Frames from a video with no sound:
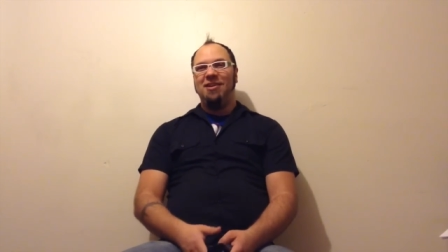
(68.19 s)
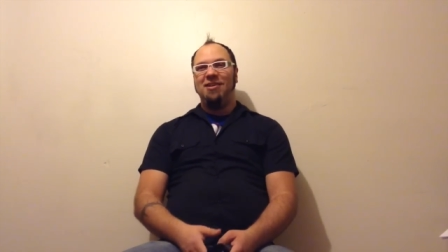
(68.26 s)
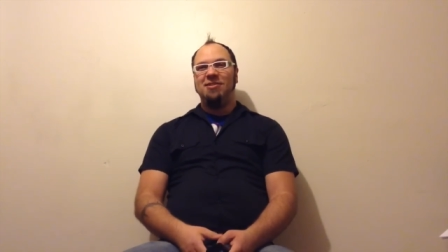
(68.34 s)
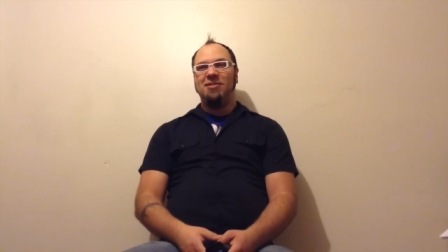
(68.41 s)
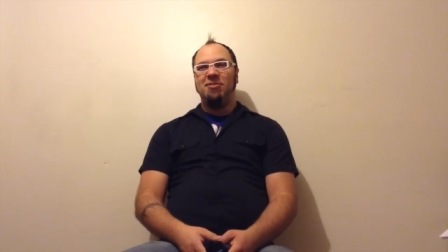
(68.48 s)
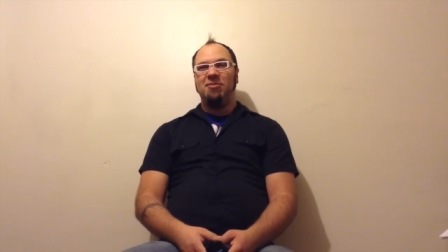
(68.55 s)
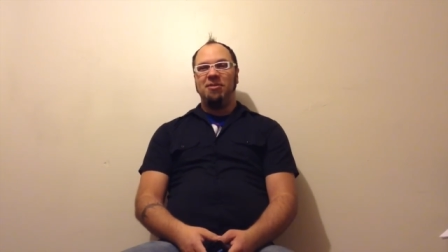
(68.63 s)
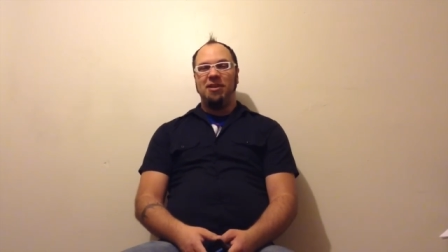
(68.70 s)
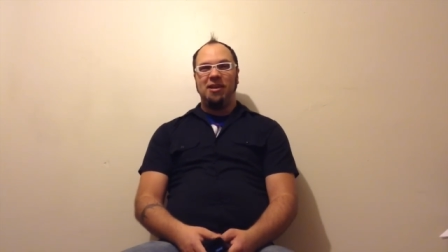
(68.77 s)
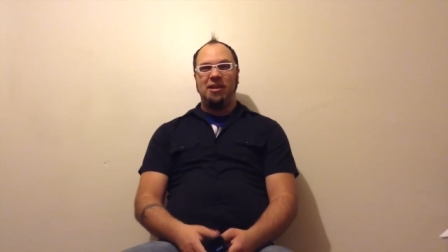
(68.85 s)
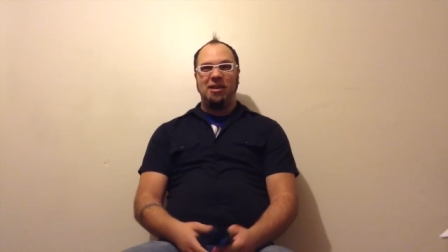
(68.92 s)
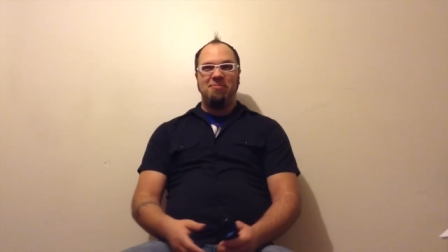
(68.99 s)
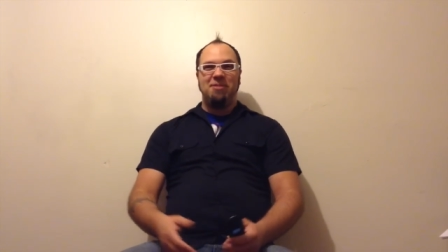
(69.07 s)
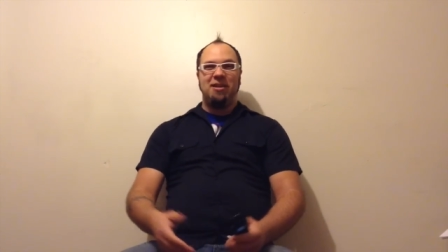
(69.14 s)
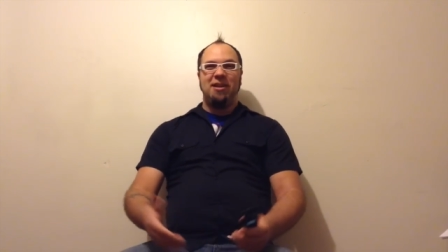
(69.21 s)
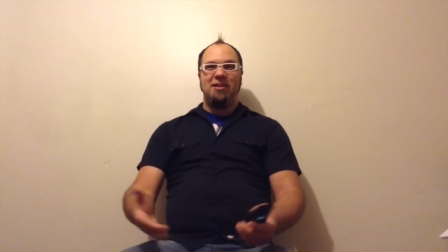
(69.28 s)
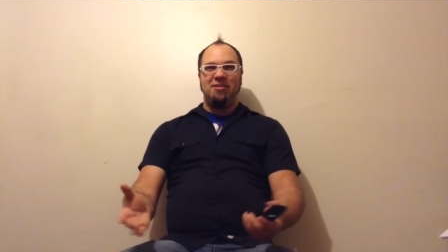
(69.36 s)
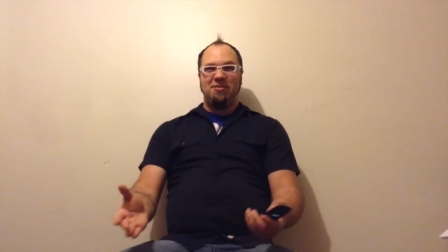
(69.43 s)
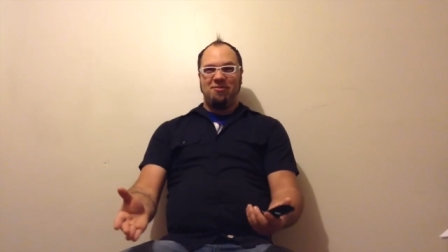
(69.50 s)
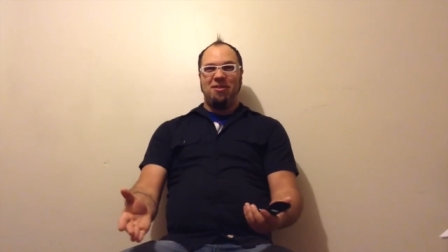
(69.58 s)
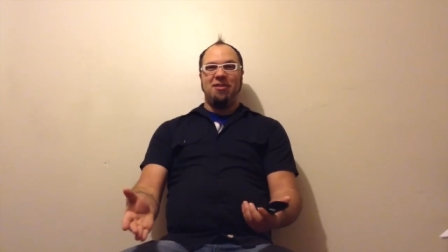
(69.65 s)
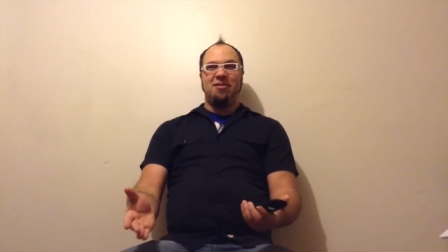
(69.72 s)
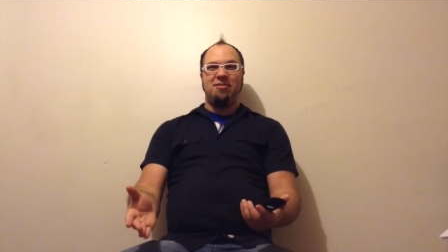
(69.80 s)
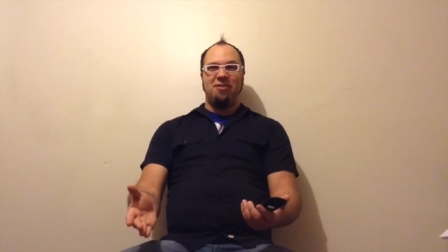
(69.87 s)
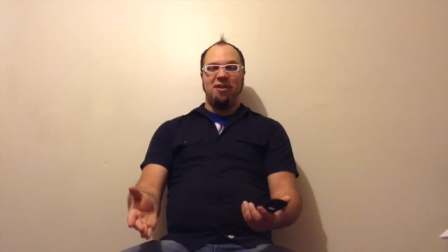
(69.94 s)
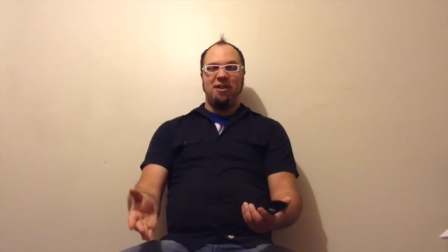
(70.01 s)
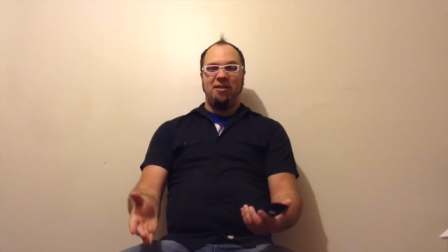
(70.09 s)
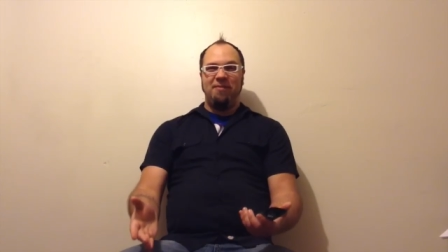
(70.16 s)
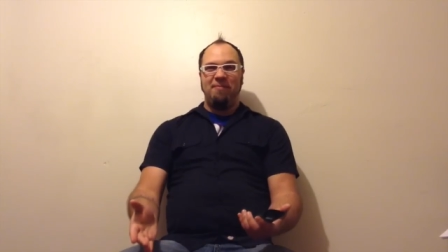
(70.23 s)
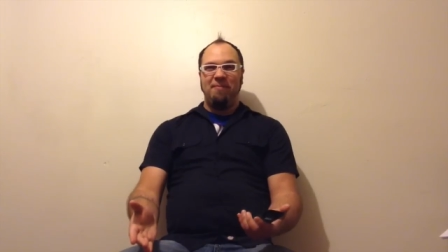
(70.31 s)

So he comes out of this restaurant,